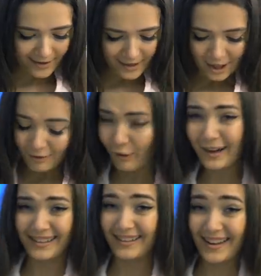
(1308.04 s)
she
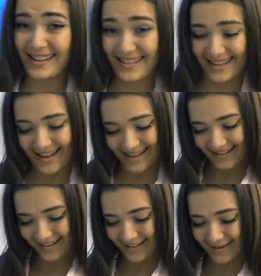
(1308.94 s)
really likes
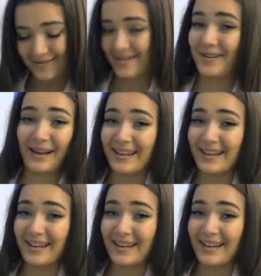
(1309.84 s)
this. She's not going